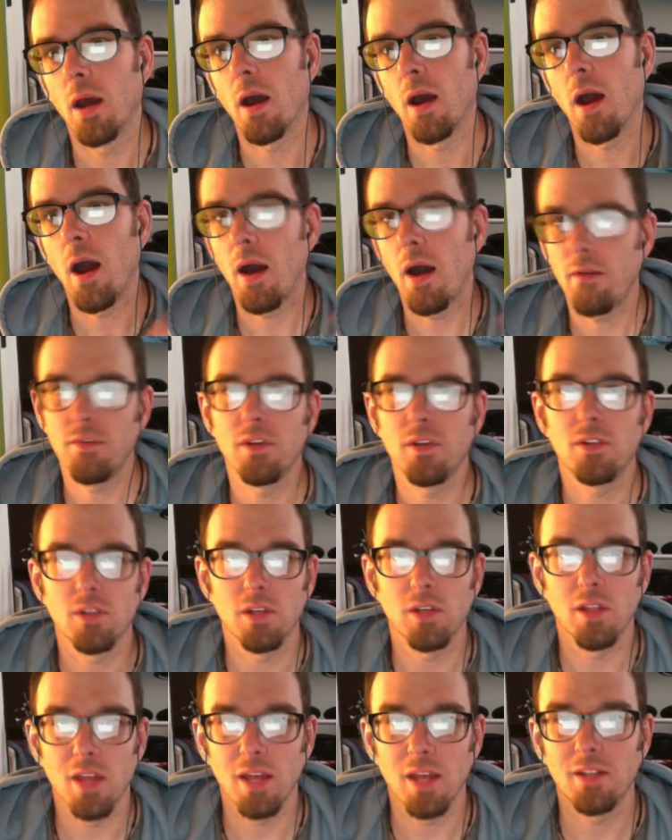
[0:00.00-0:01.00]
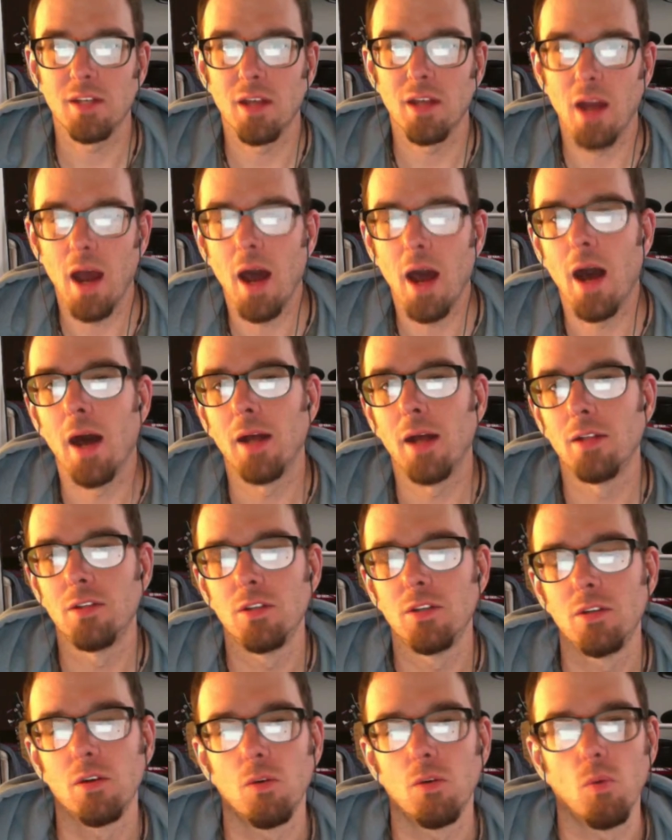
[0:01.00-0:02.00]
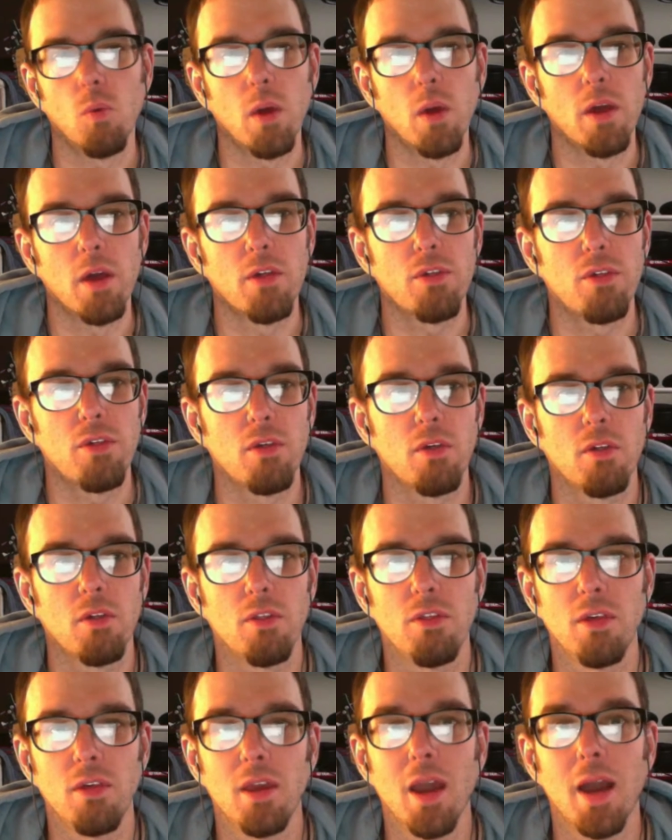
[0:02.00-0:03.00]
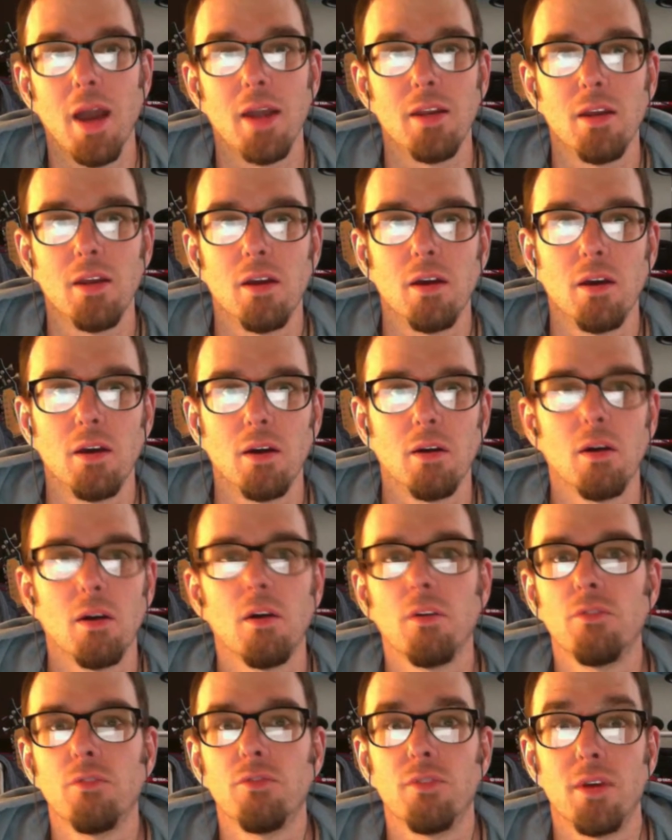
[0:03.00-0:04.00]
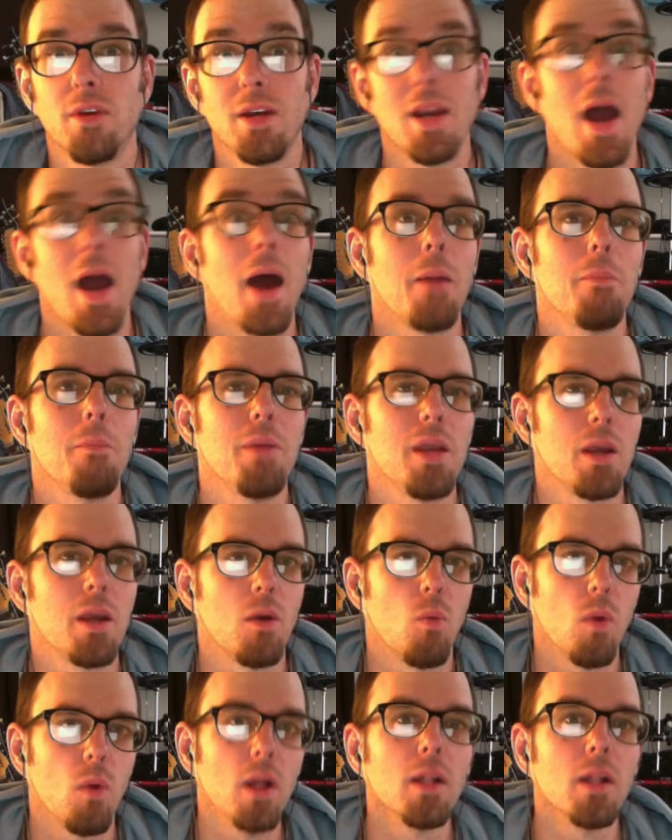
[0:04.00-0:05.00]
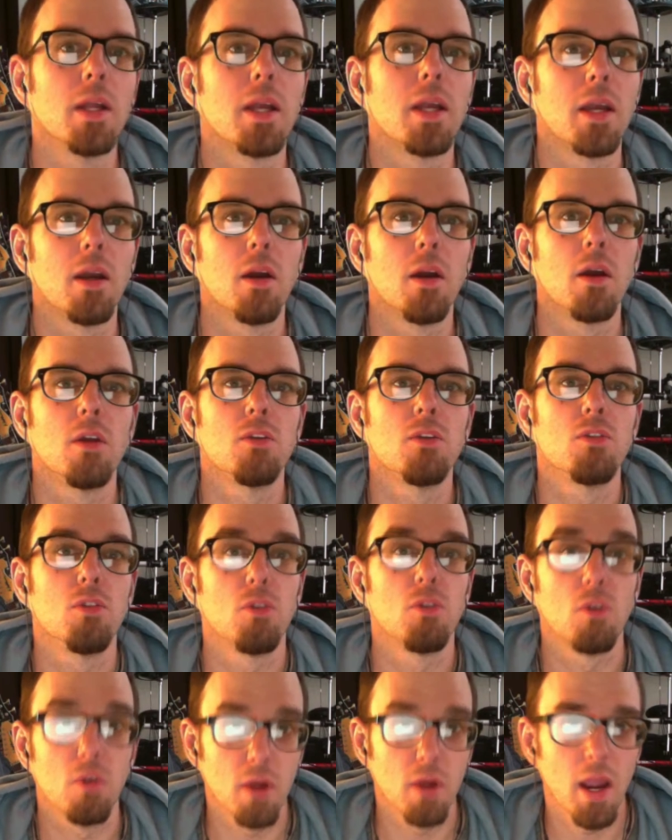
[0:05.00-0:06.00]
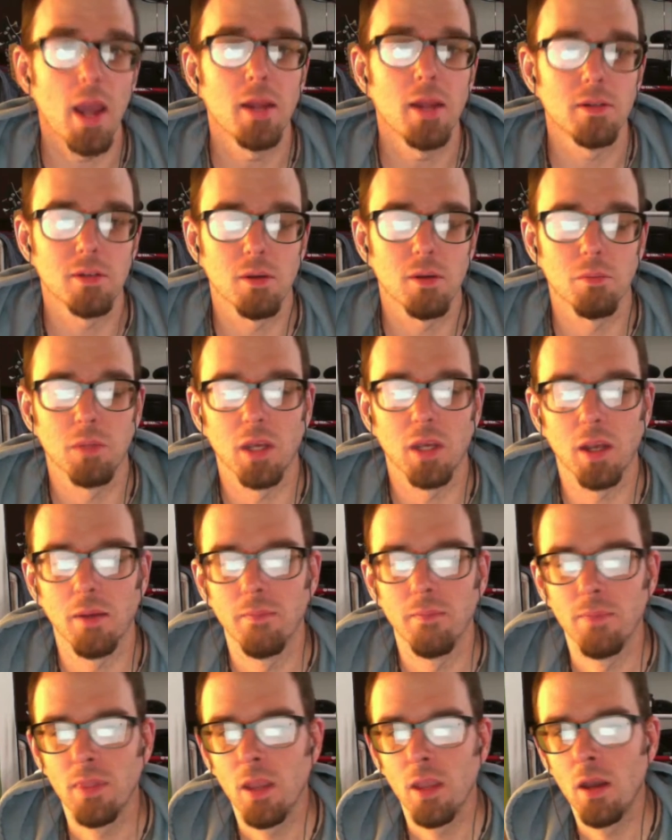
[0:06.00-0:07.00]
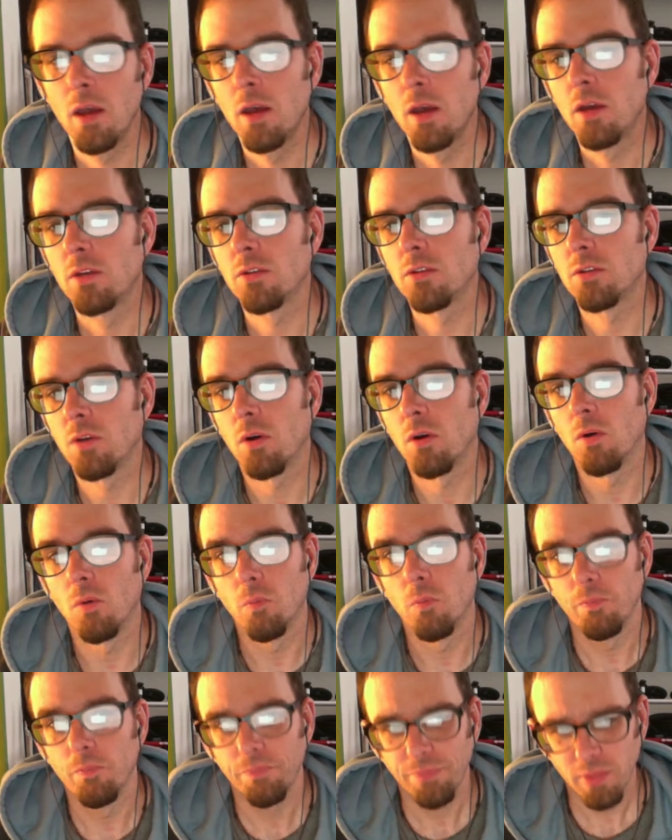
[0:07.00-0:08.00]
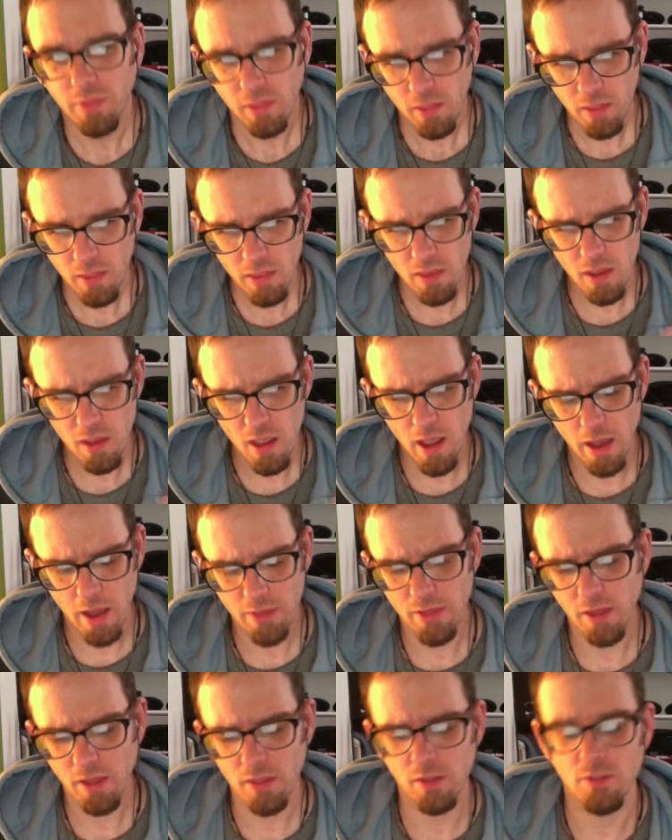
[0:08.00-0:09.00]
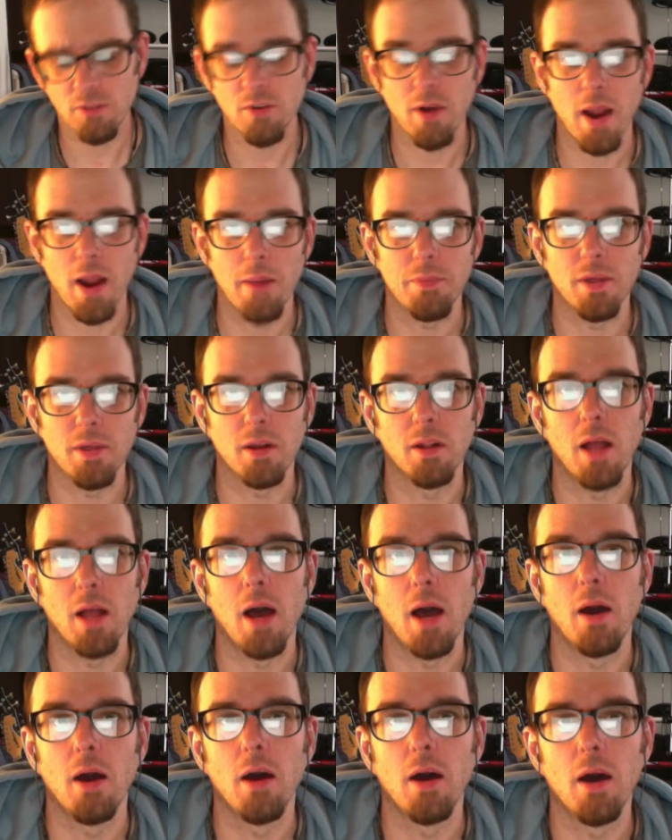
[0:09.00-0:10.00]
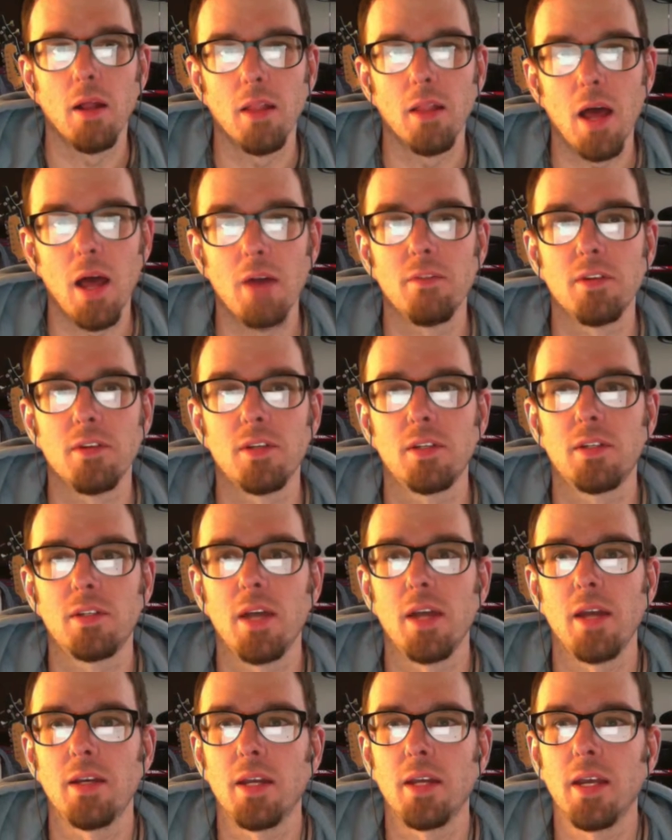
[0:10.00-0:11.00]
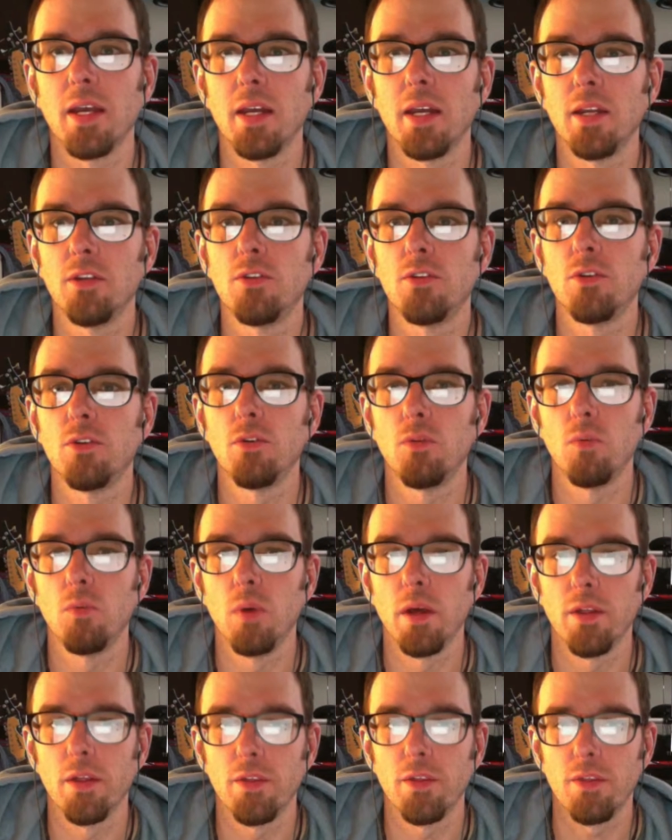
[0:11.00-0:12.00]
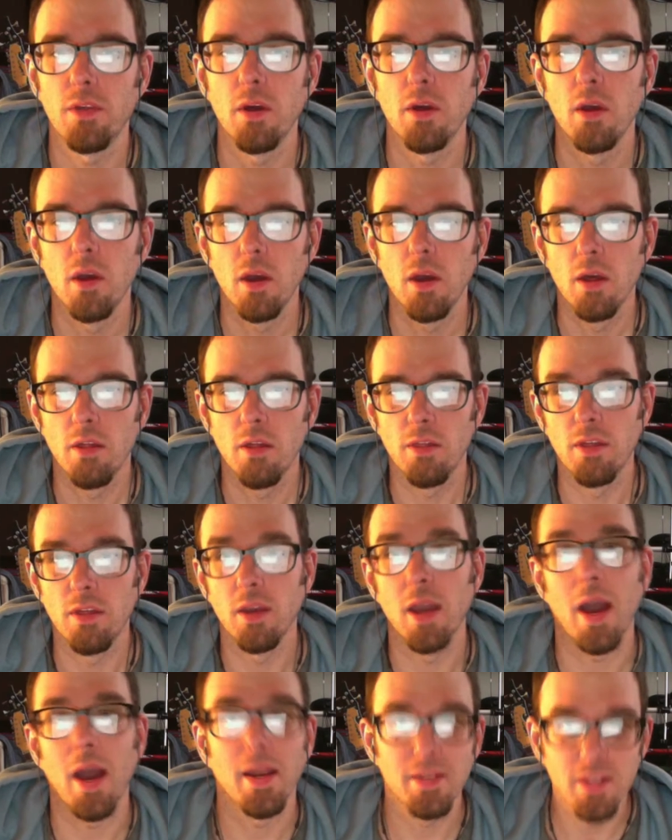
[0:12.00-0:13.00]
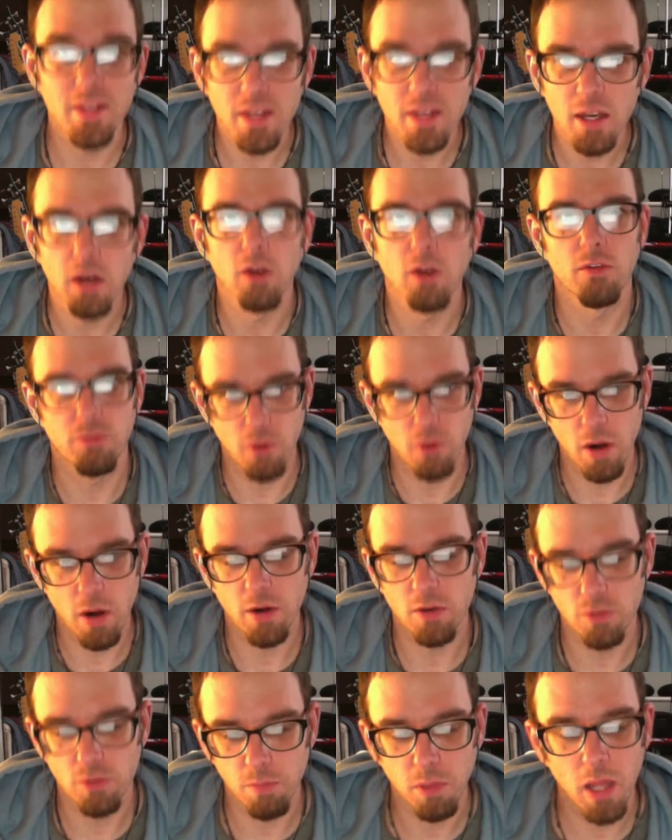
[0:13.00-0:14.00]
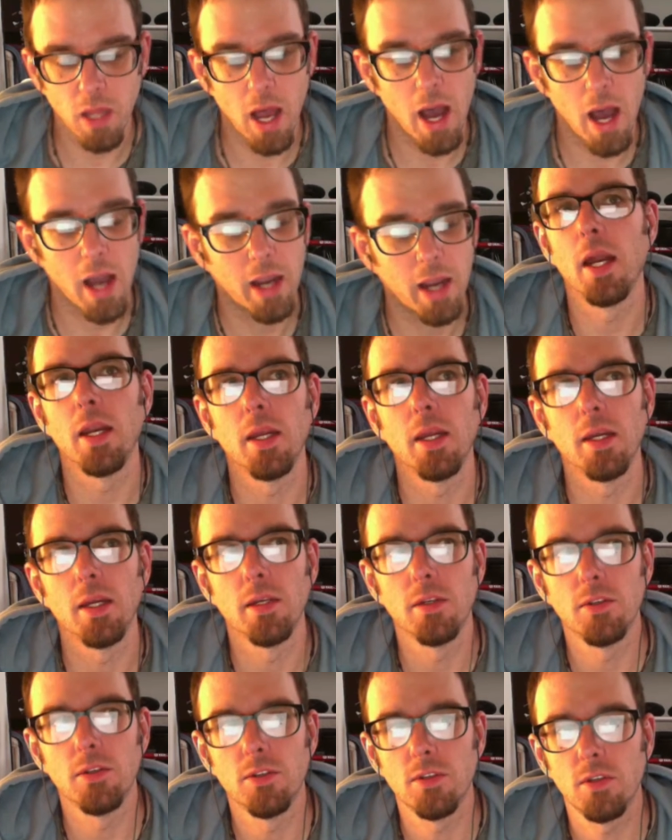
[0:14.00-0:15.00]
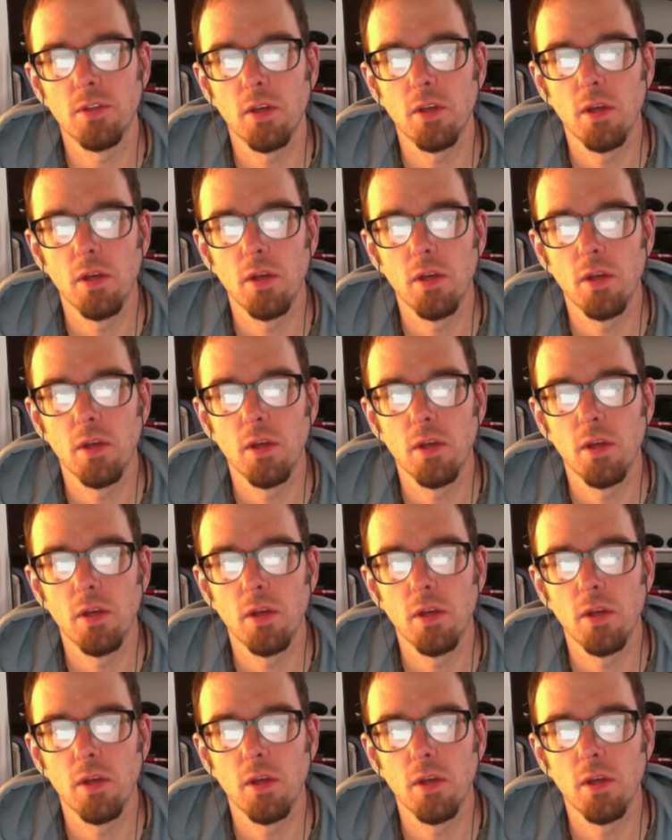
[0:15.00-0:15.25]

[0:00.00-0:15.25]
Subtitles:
obviously that's at odds with the idea of not being willing to create something. So I think the trap that a lot of us tend to get into with the idea of writer's block is